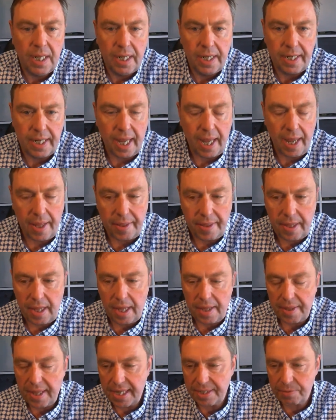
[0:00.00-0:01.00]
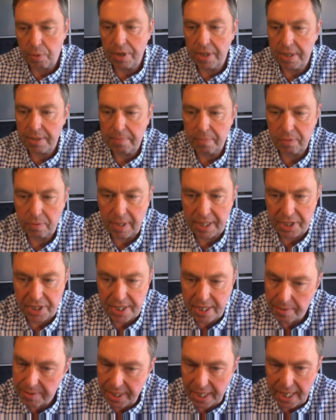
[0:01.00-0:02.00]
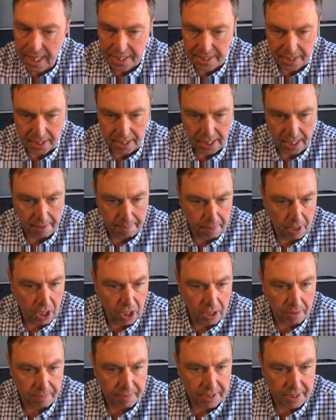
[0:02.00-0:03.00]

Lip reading: Yeah, and that's one of the questions I was going to ask you, Palm,